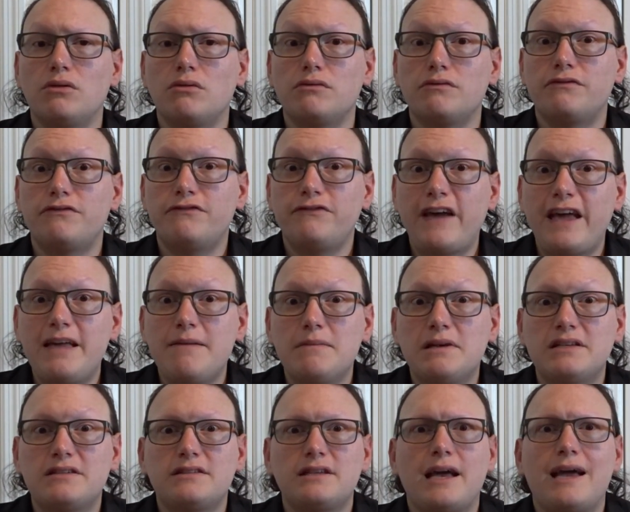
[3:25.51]

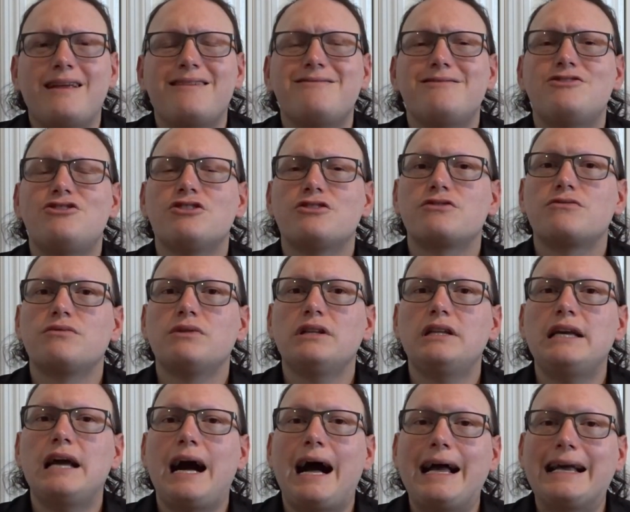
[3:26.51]
famous and just
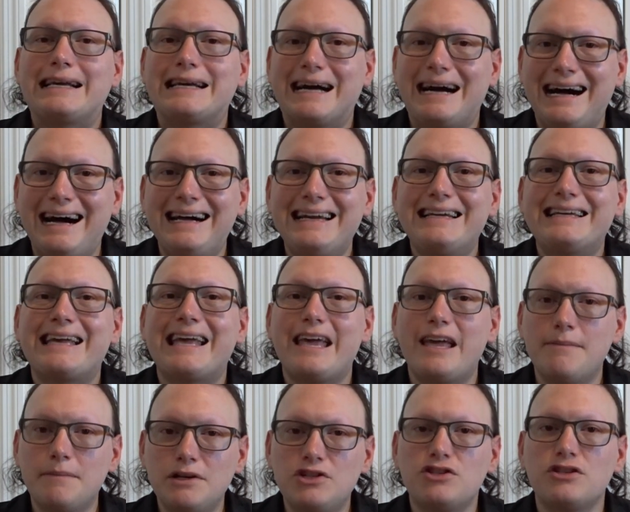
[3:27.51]
really iconic
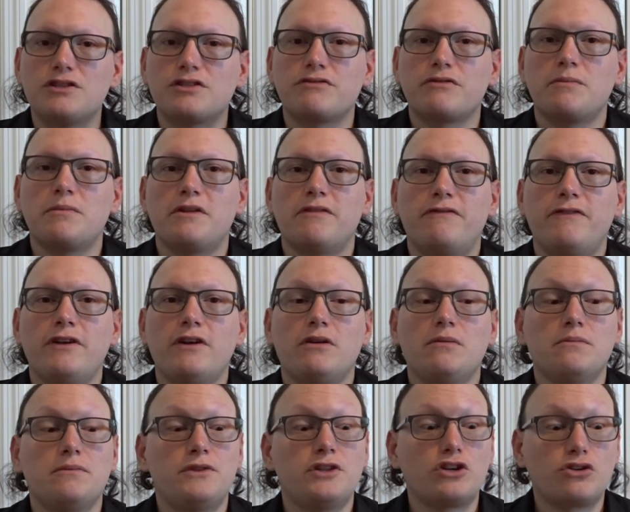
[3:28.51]
images from the
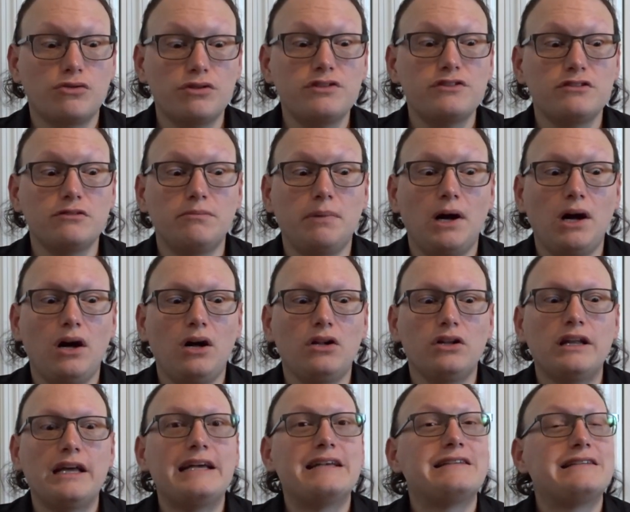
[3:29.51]
film, the crystal
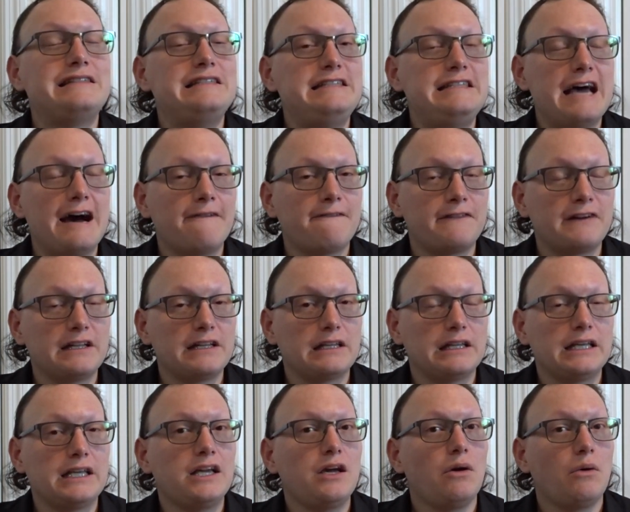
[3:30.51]
ball is
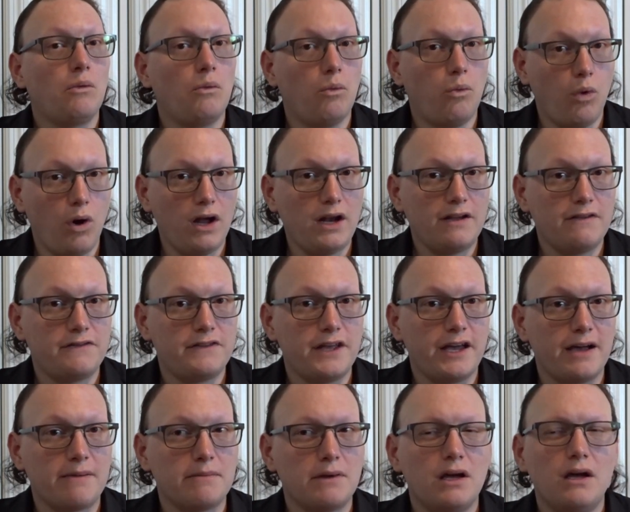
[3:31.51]
definitely one of
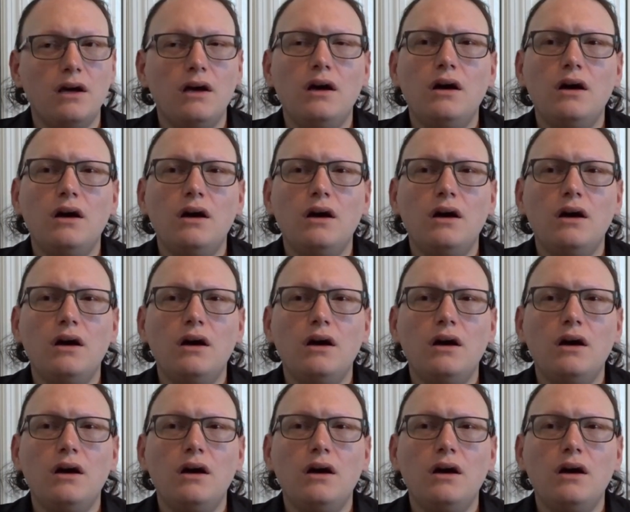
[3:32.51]
them.